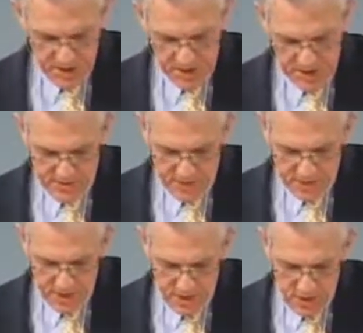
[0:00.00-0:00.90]
and it says
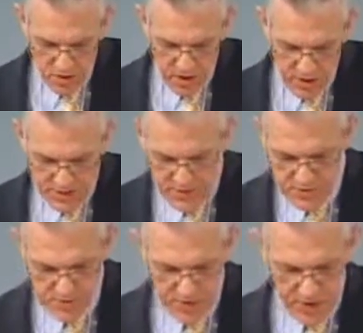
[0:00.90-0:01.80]
he who
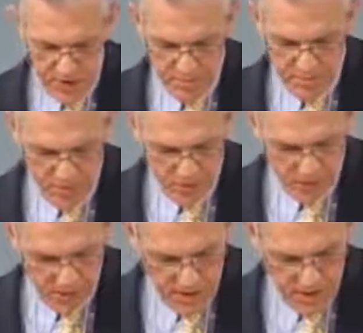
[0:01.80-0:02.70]
answers a matter before he hears